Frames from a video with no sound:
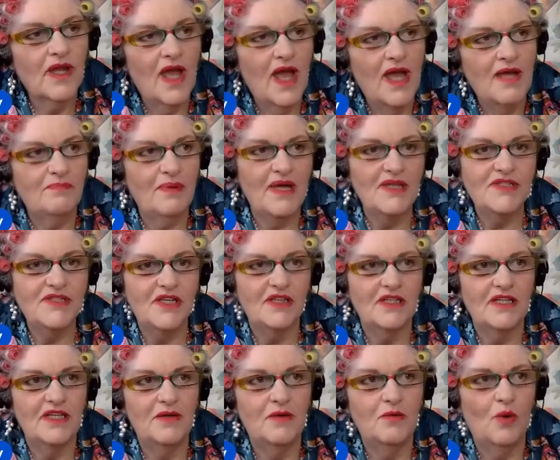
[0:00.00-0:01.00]
And
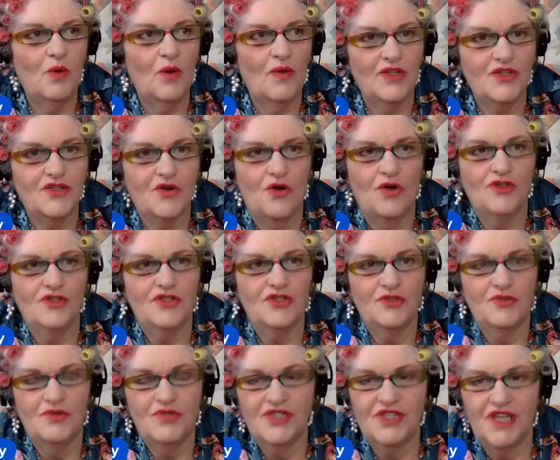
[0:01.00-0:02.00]
basically what they're trying to do
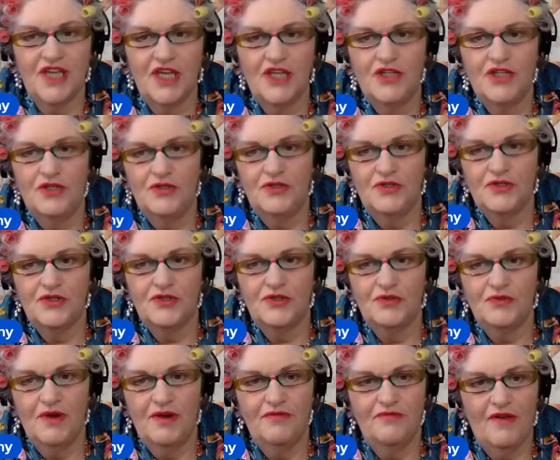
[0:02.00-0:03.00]
is to get you to
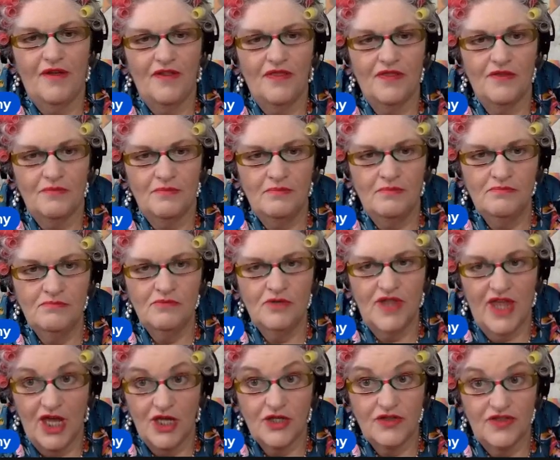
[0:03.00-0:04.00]
refund them
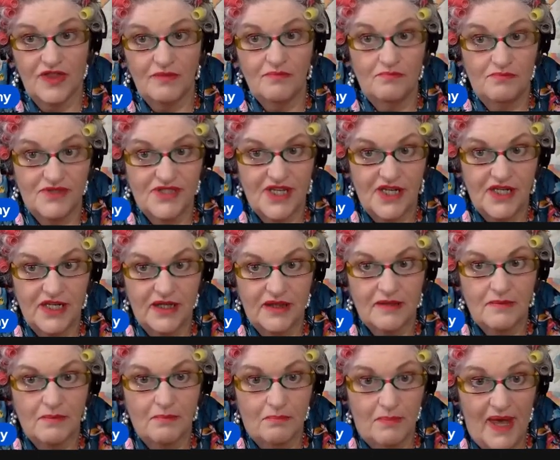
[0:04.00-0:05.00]
without them sending
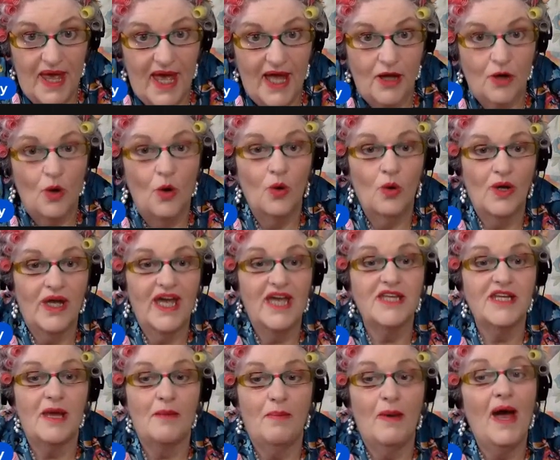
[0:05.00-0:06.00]
them back, or get
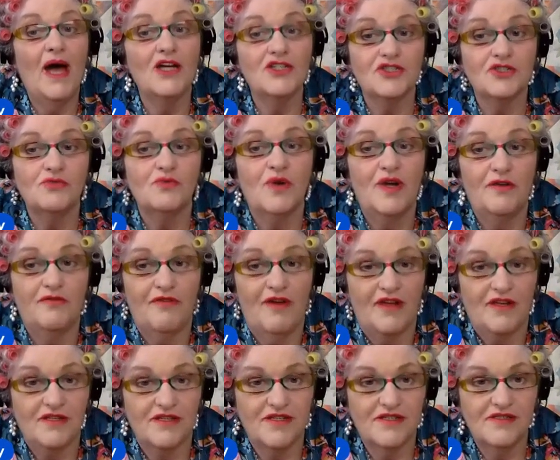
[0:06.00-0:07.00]
a partial refund
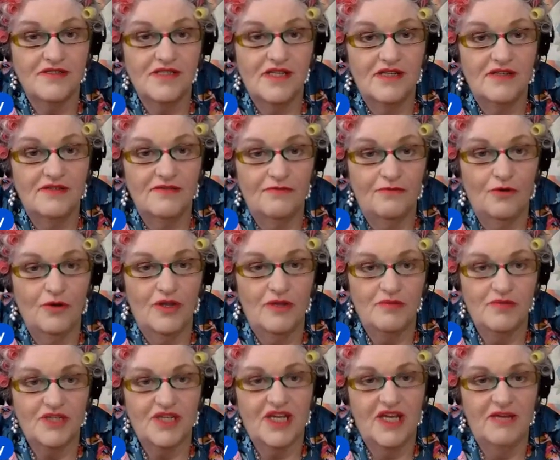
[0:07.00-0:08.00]
for them
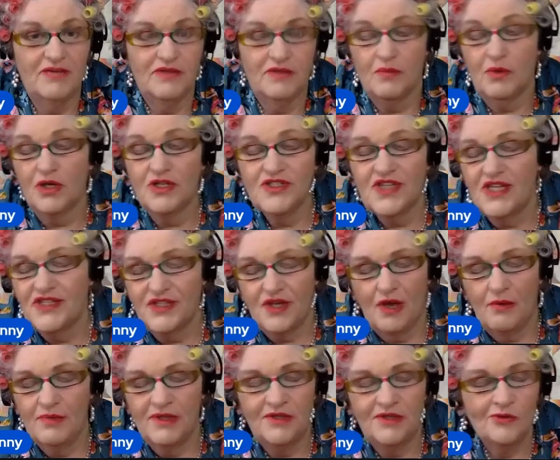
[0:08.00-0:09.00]
to keep them. Because
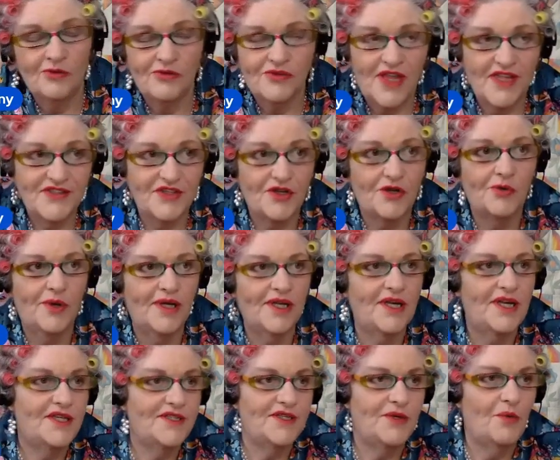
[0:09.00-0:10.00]
that's a quick and
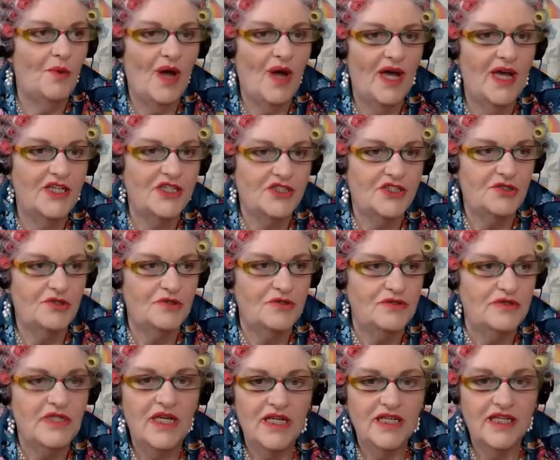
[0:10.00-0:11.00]
easy way to
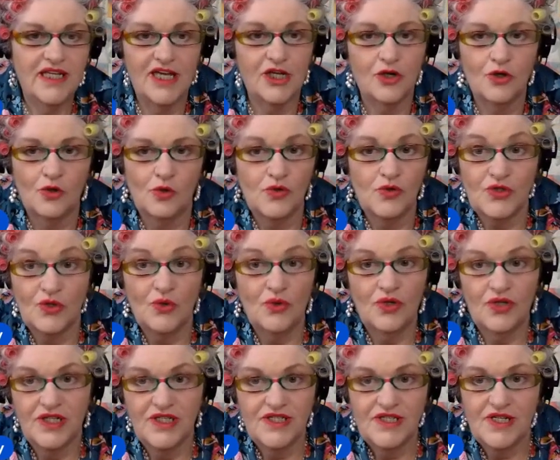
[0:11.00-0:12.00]
get it all
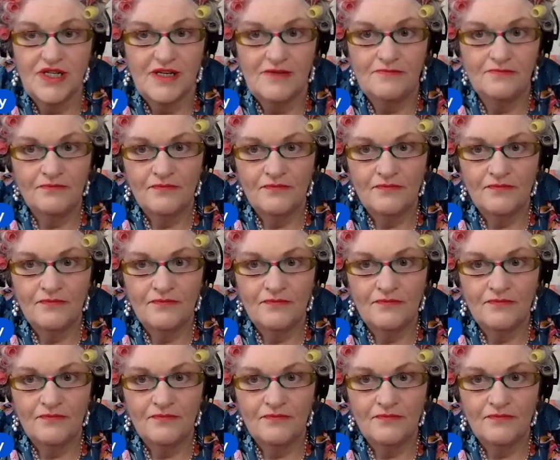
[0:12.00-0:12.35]
sorted, isn't it?